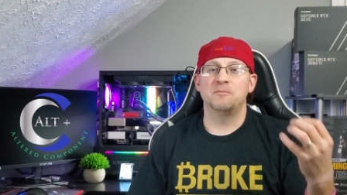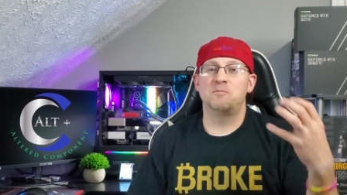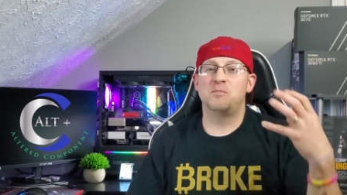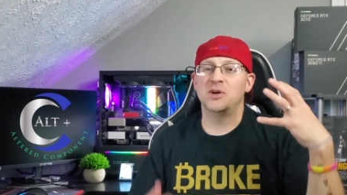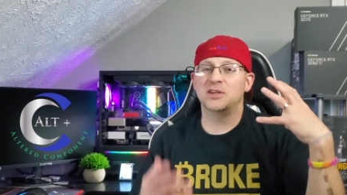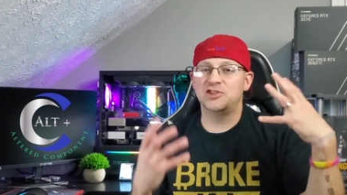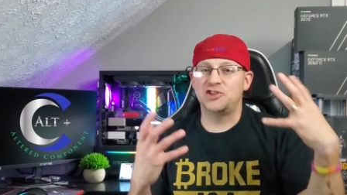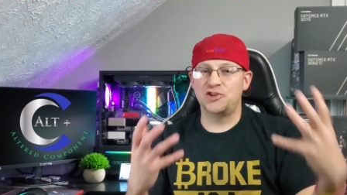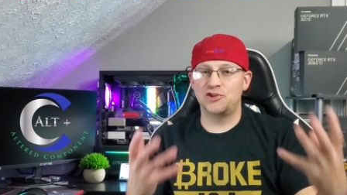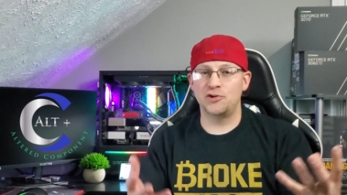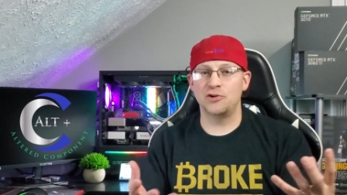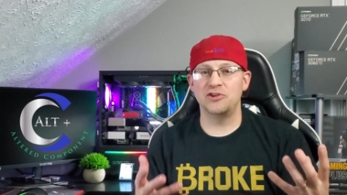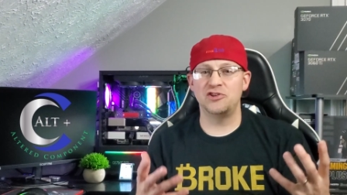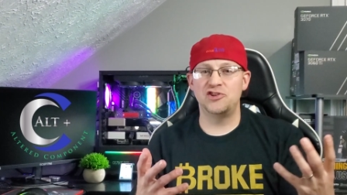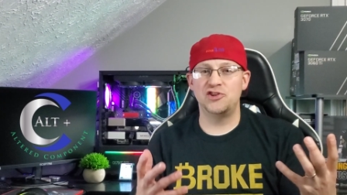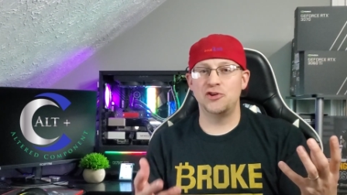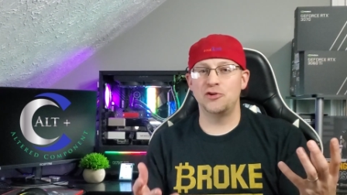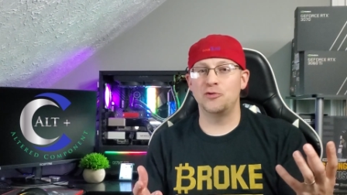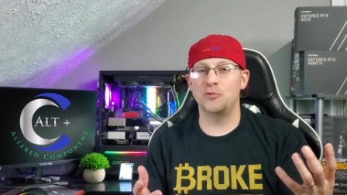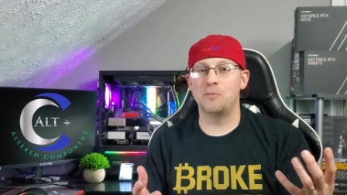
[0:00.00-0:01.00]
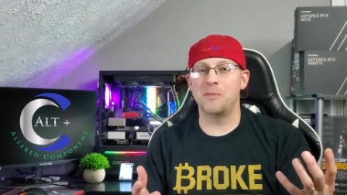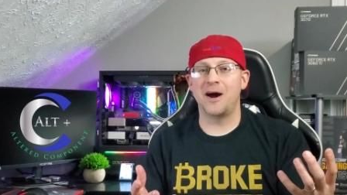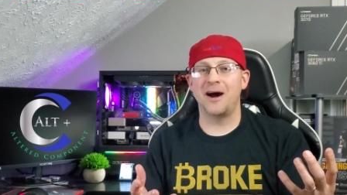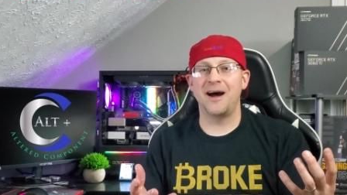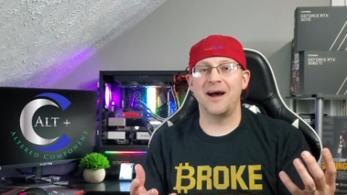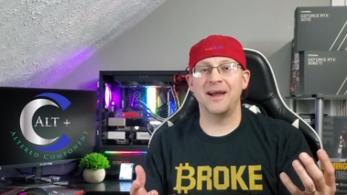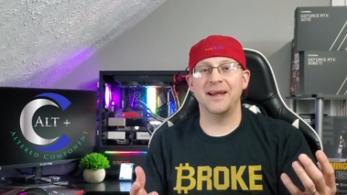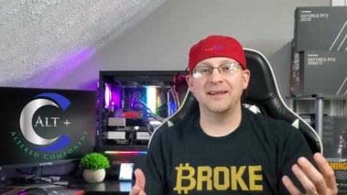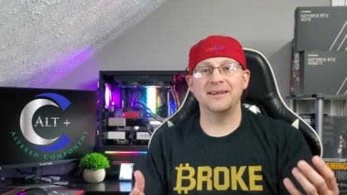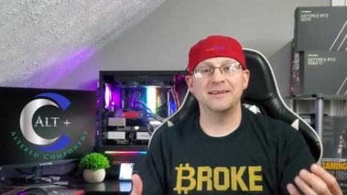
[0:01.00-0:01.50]
But should you
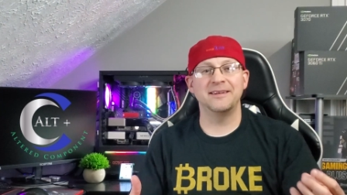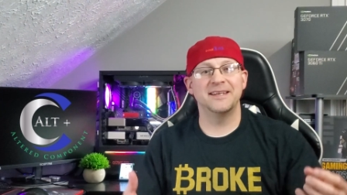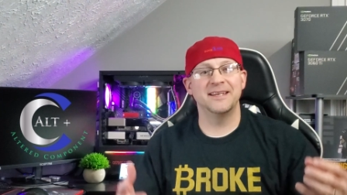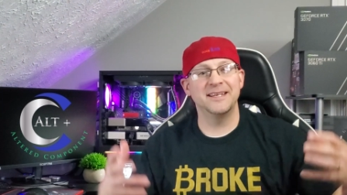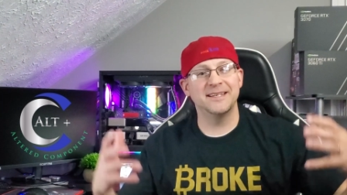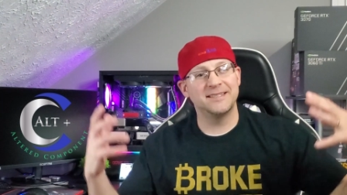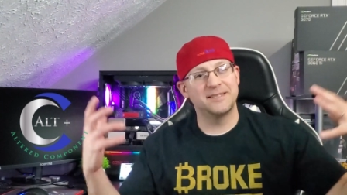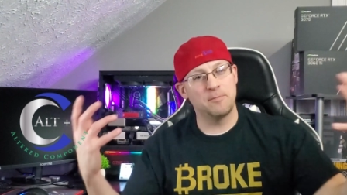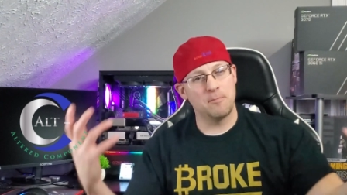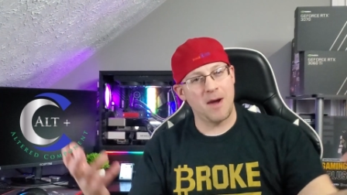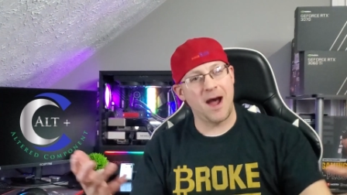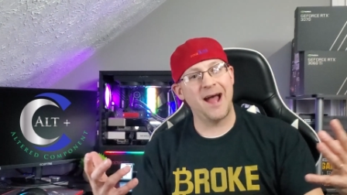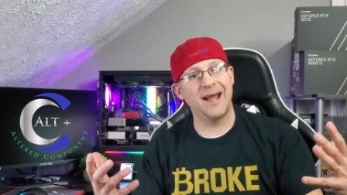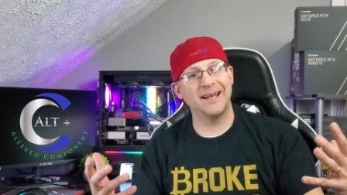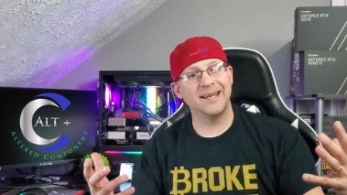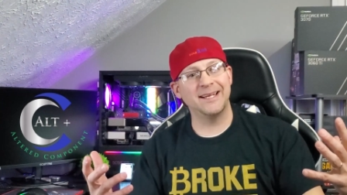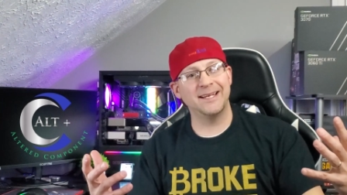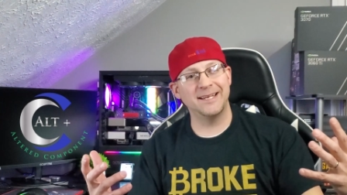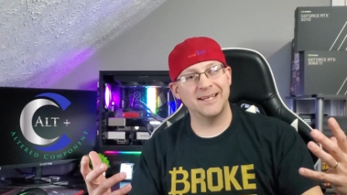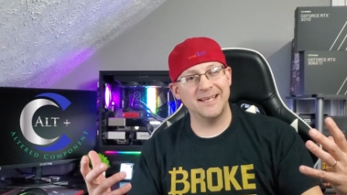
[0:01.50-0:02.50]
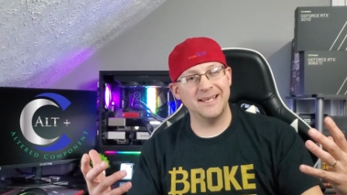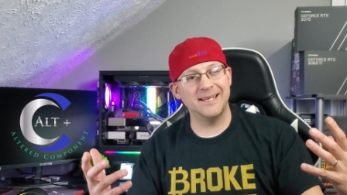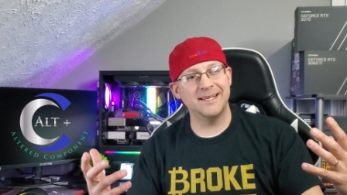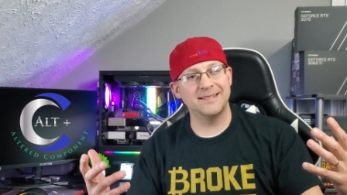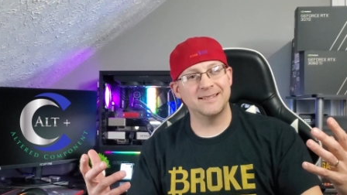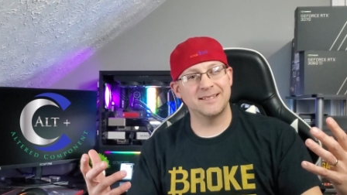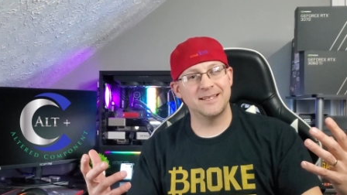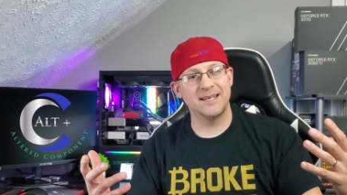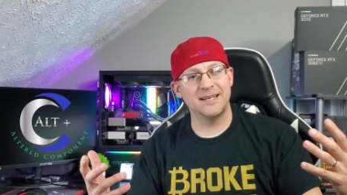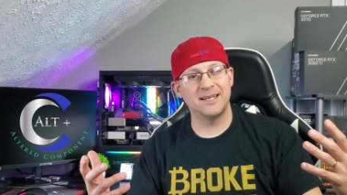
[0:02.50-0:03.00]
mine? Is mining
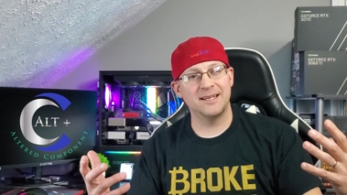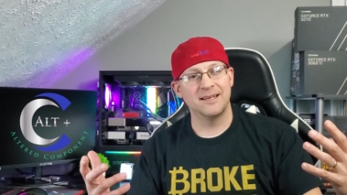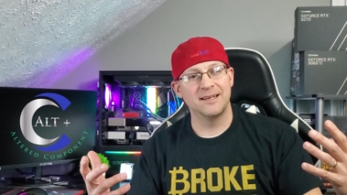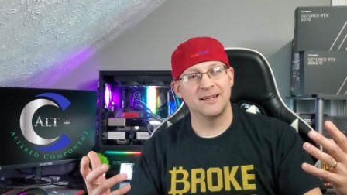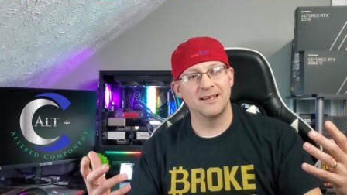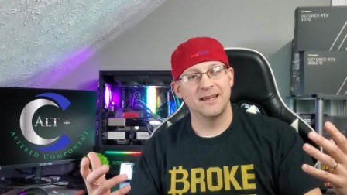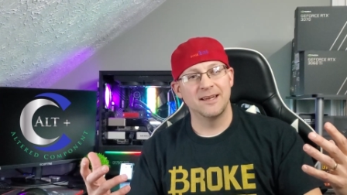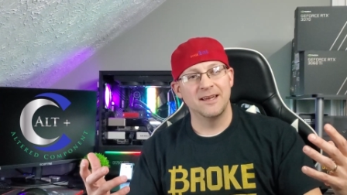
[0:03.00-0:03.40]
easy?